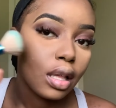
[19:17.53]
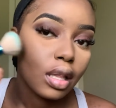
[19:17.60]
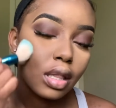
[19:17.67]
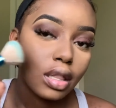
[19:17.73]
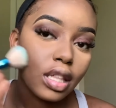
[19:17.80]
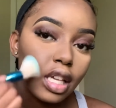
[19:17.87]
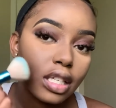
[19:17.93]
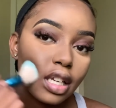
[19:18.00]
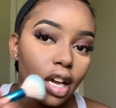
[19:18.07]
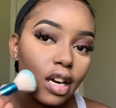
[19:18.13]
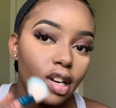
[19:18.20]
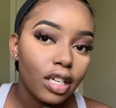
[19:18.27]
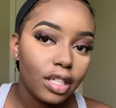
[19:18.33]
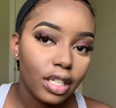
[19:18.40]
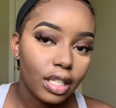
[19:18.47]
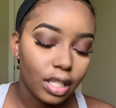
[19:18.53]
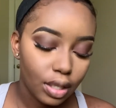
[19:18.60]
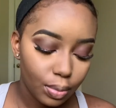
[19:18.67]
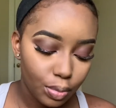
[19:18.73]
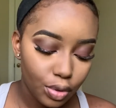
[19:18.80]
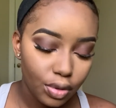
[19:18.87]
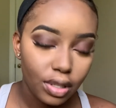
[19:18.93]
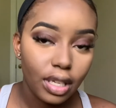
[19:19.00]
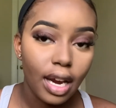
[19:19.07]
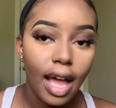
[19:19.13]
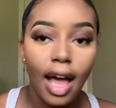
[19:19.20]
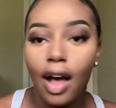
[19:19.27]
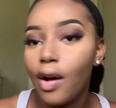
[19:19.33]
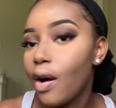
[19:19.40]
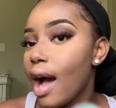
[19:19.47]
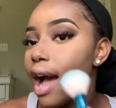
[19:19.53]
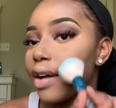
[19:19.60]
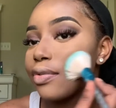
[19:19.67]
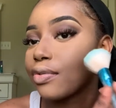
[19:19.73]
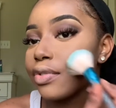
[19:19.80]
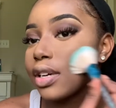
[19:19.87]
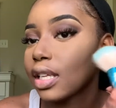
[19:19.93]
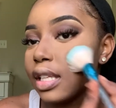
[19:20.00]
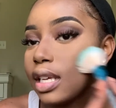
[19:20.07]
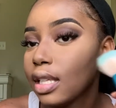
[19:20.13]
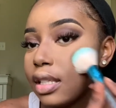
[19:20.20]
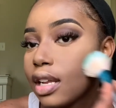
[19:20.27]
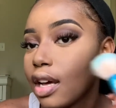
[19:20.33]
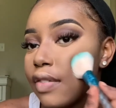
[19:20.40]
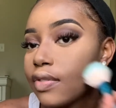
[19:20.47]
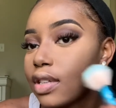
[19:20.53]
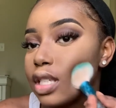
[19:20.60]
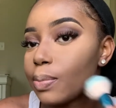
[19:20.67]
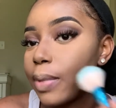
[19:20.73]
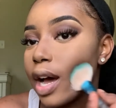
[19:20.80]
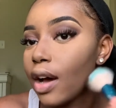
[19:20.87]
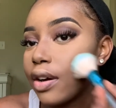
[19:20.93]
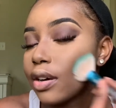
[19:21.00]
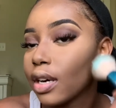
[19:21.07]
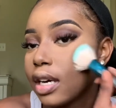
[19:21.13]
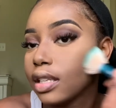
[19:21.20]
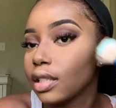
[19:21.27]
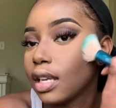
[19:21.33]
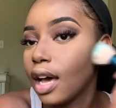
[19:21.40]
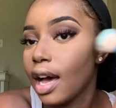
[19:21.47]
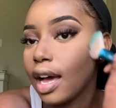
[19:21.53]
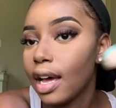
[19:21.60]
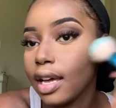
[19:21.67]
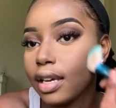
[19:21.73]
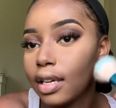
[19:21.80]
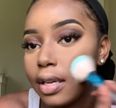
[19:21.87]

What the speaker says: this kind of just smooths it out. I really love this powder a lot